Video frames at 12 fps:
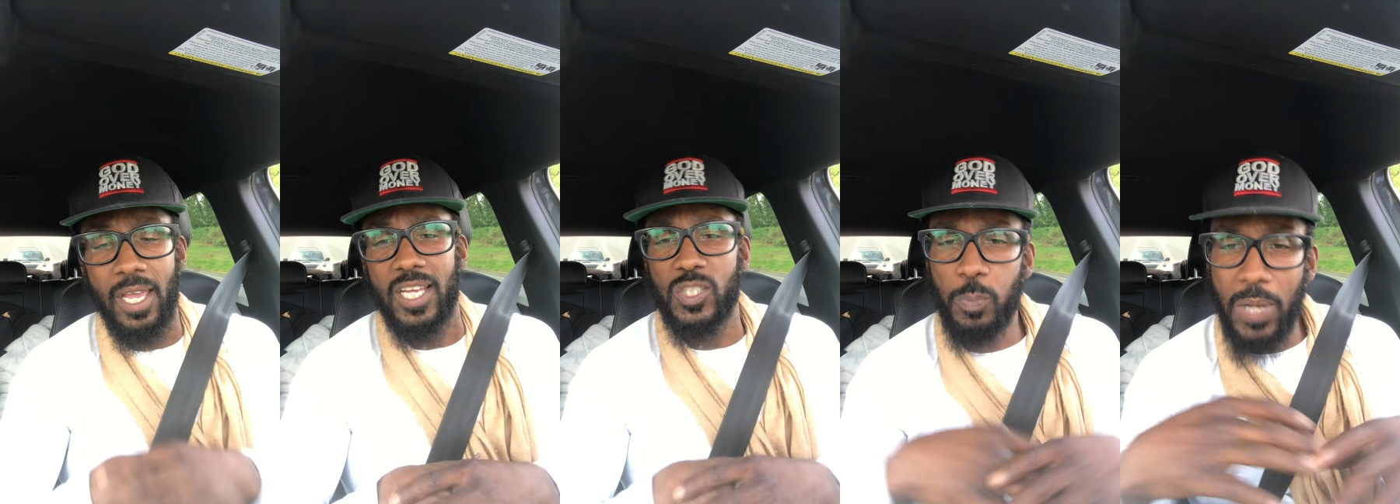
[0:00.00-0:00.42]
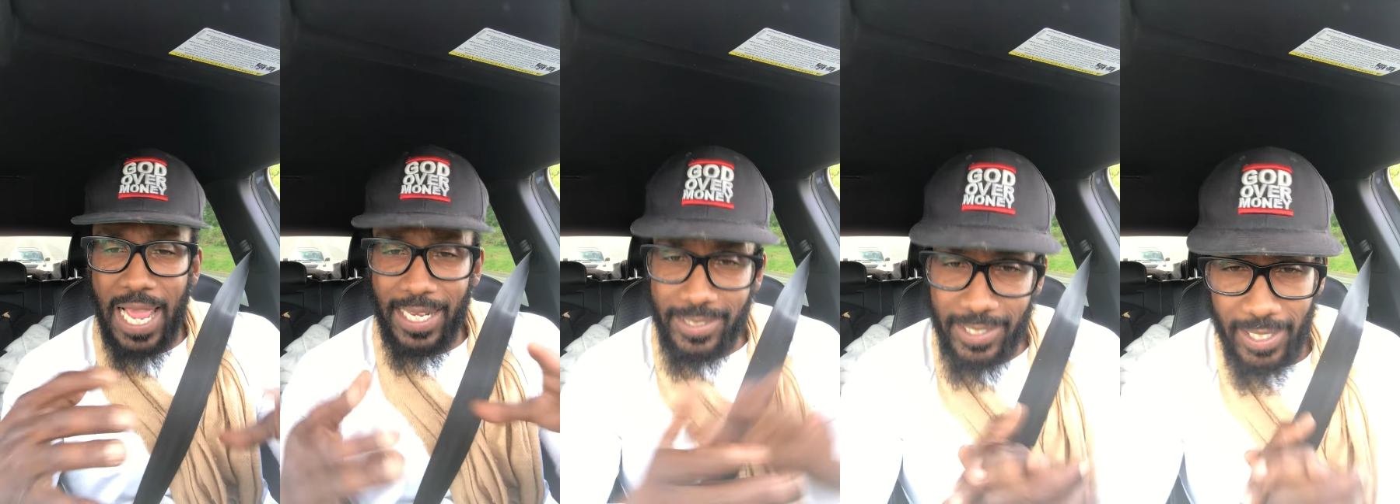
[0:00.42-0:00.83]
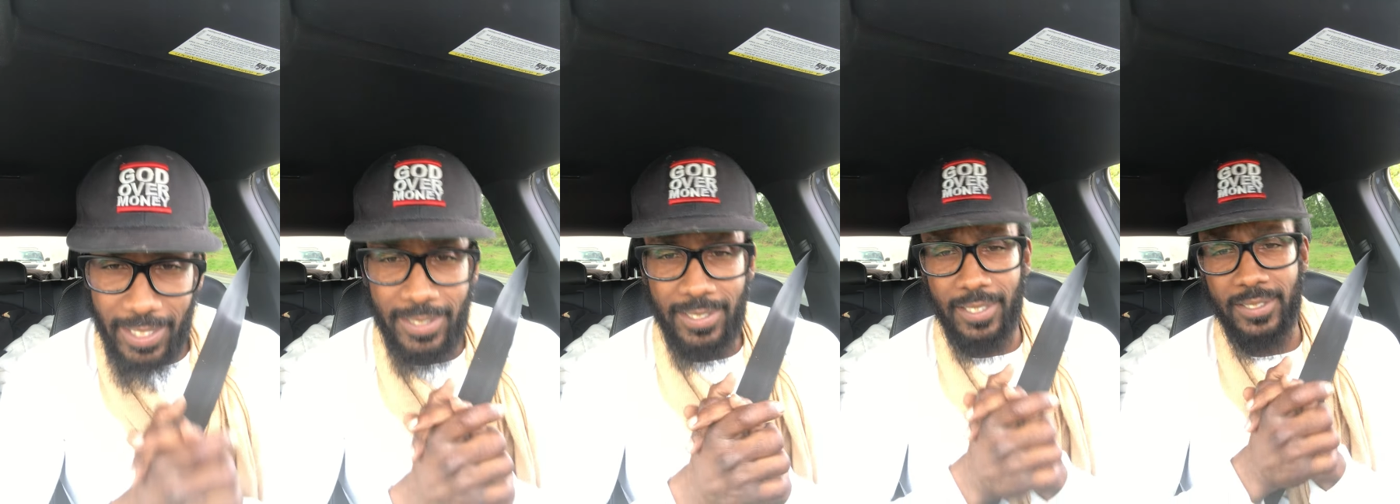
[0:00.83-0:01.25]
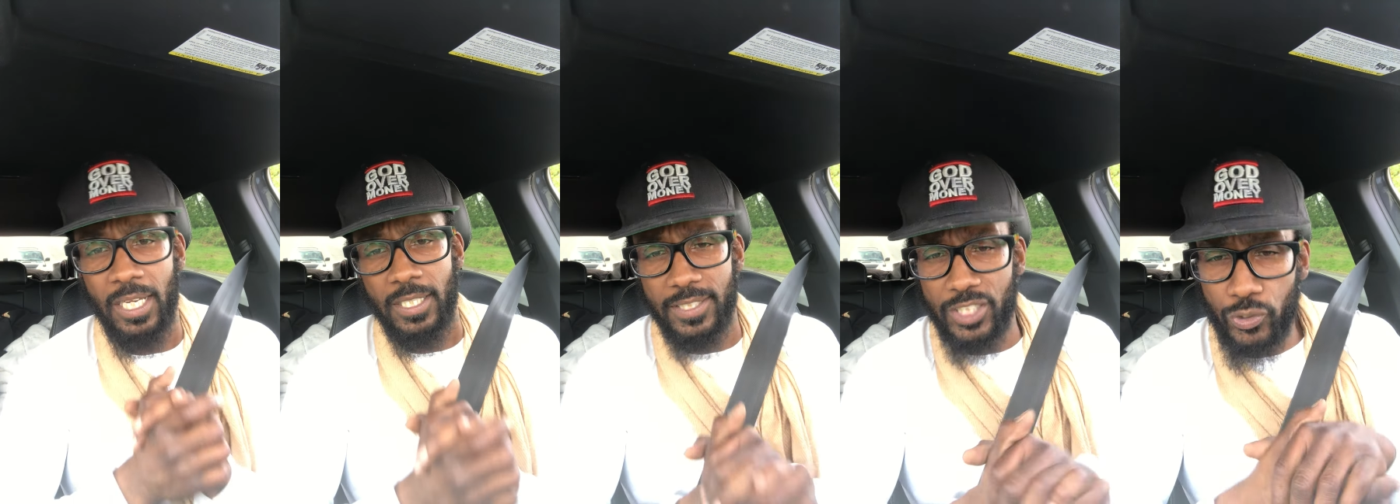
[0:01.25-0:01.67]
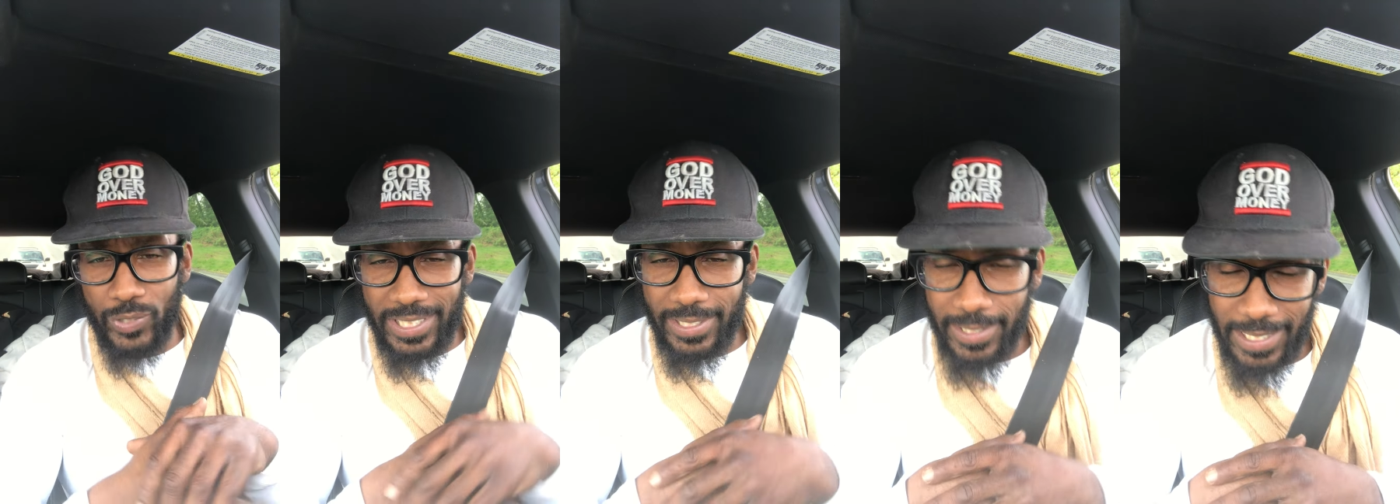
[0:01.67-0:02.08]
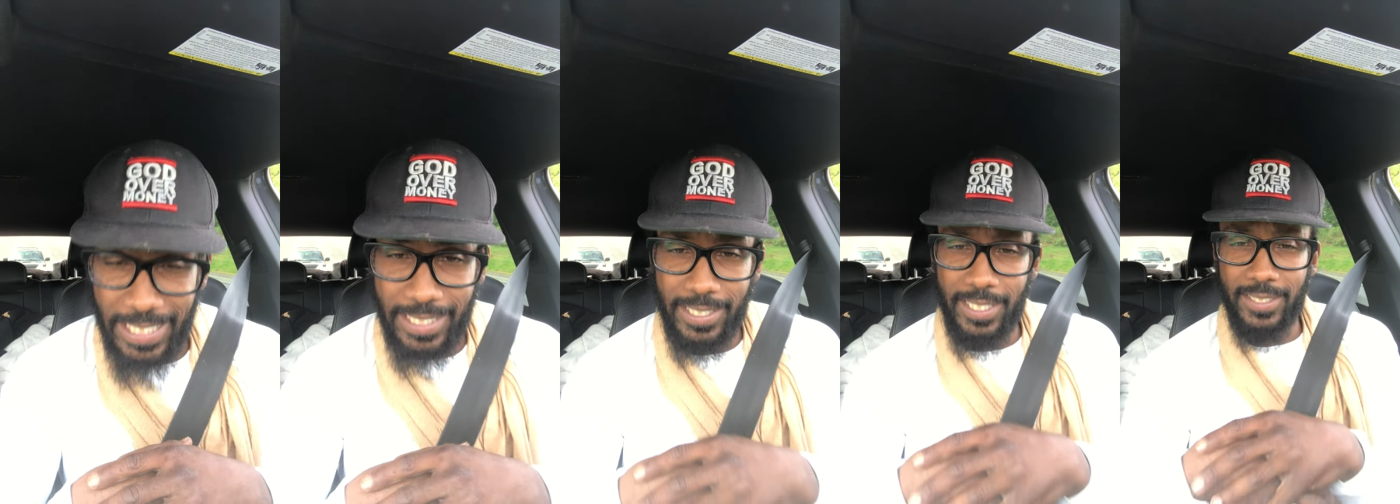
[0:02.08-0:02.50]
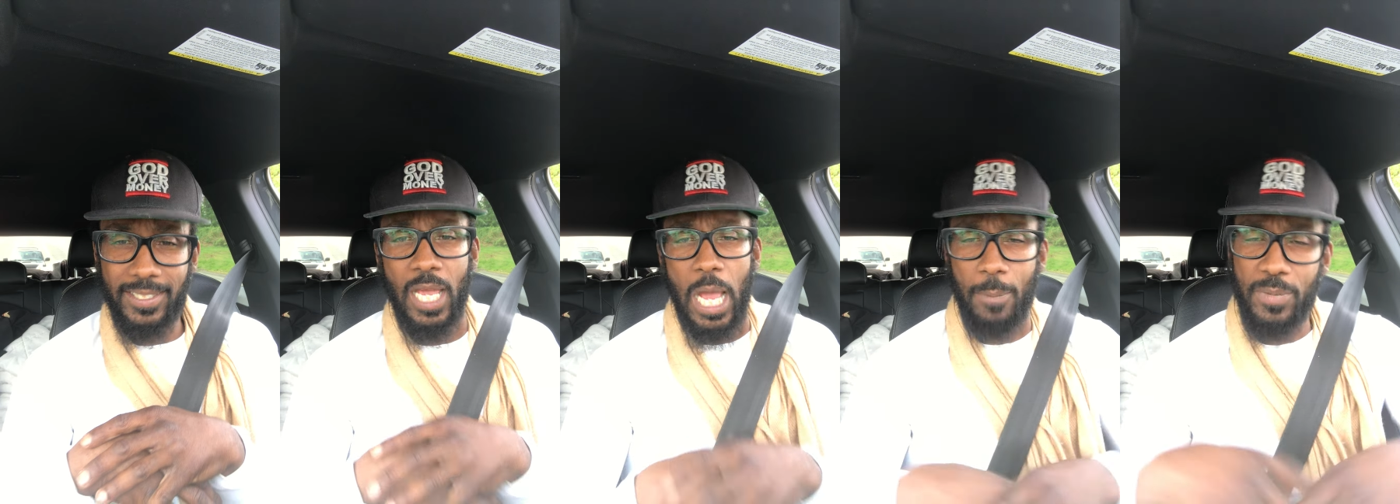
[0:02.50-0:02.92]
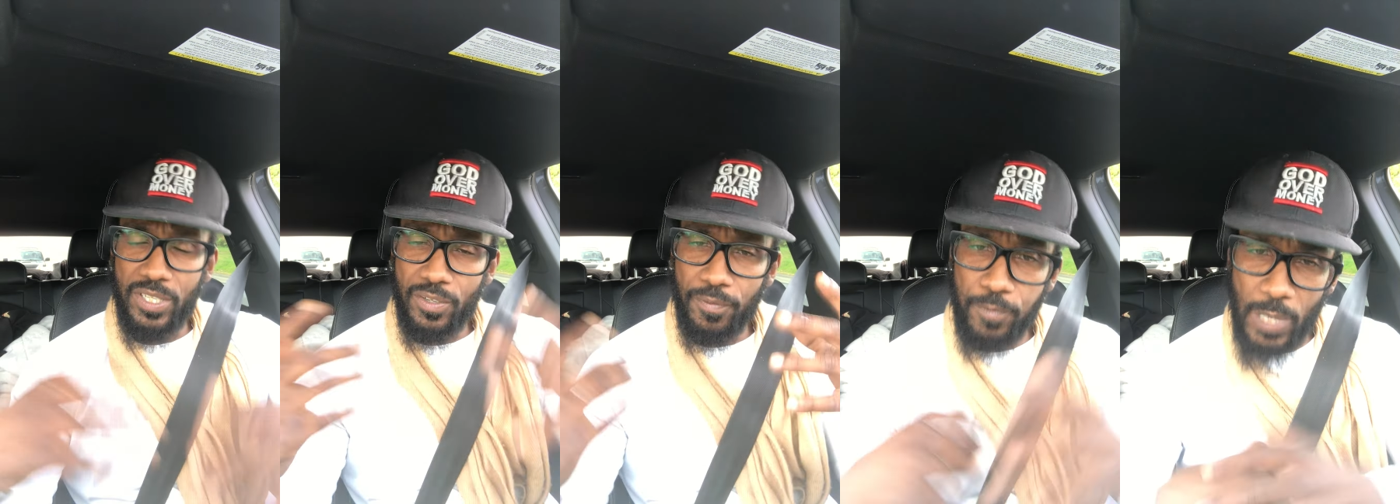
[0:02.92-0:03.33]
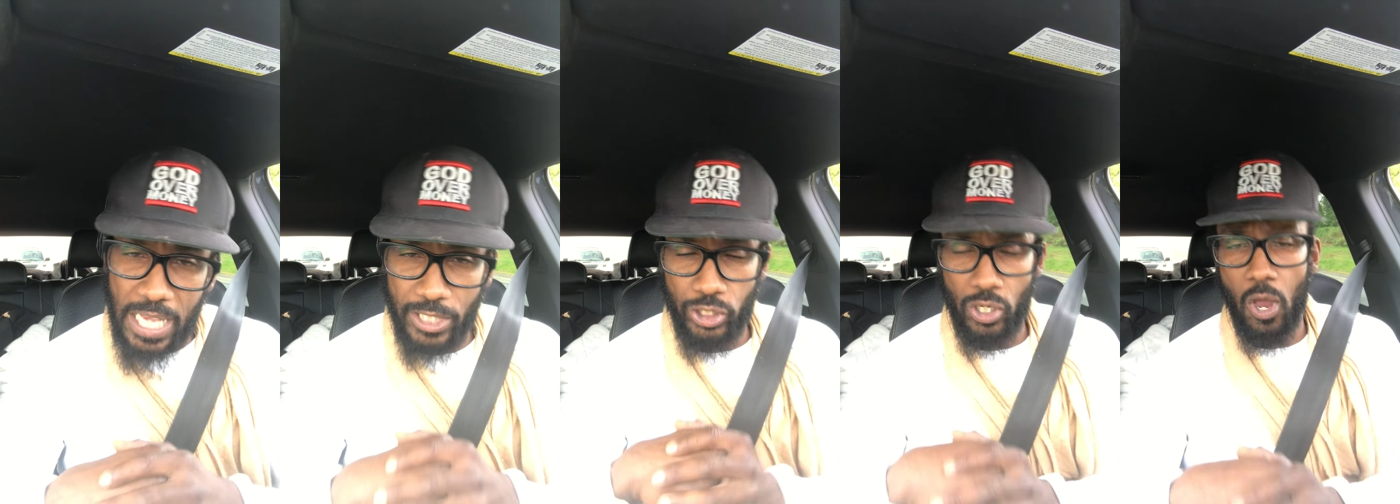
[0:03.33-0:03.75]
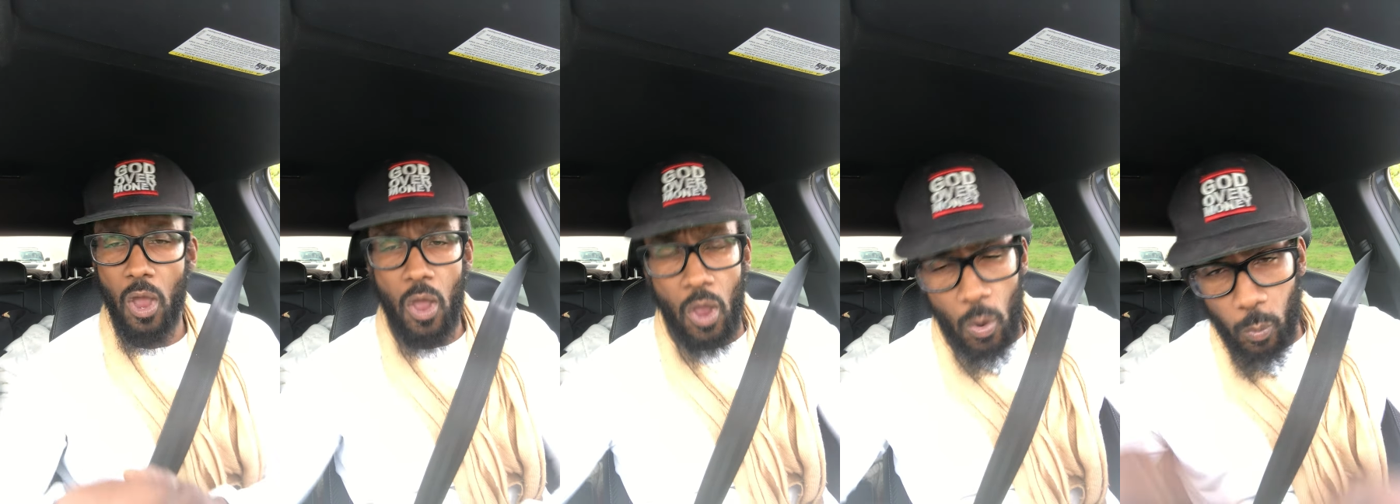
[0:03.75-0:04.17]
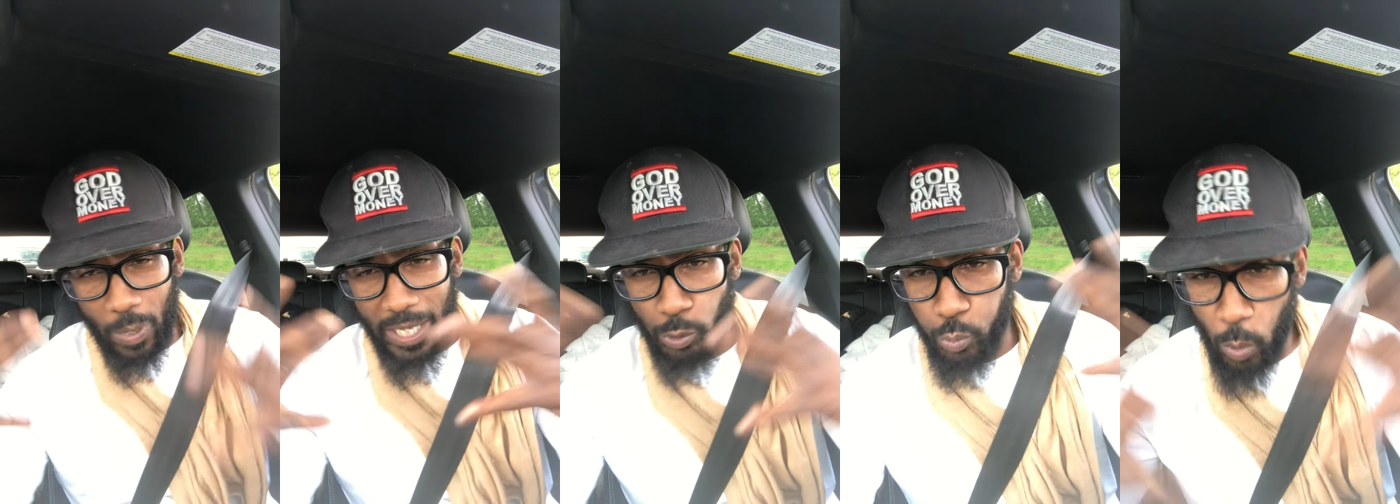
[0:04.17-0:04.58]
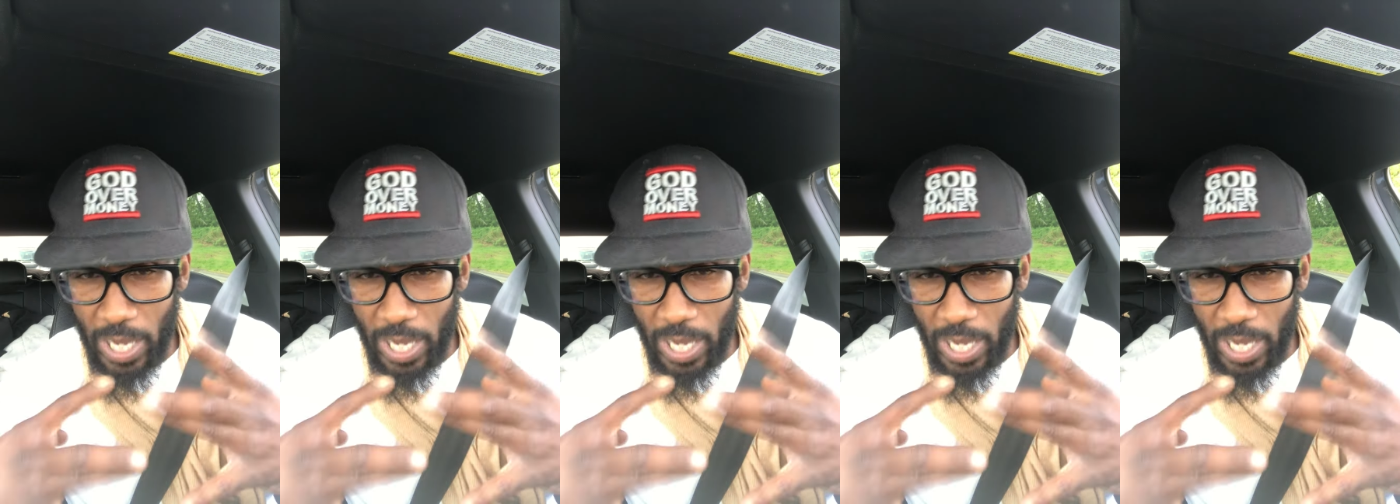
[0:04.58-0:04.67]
It's Black Jesus. The streets need this. I'm in the flesh, y'all. West,